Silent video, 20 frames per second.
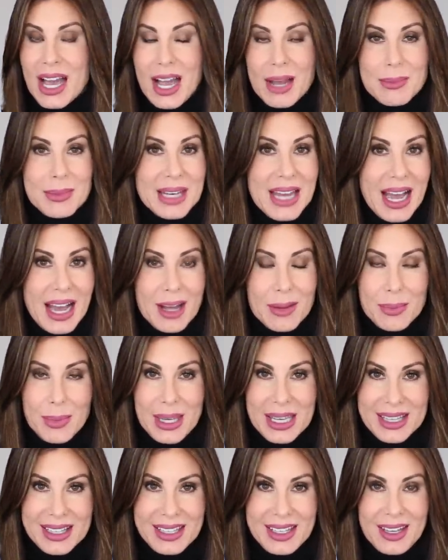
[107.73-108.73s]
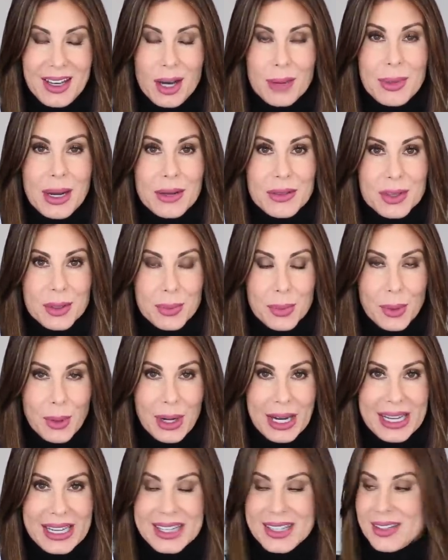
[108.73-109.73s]
I'm not picky about the
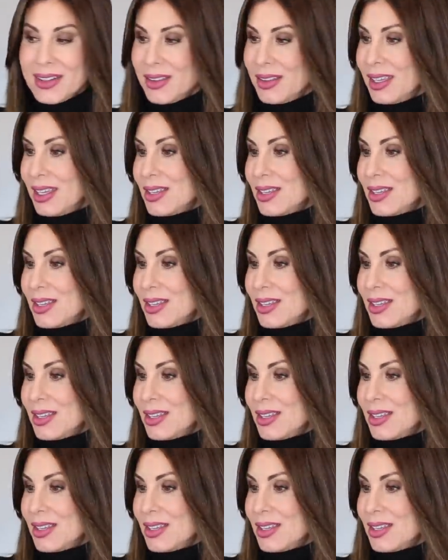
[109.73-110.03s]
brand.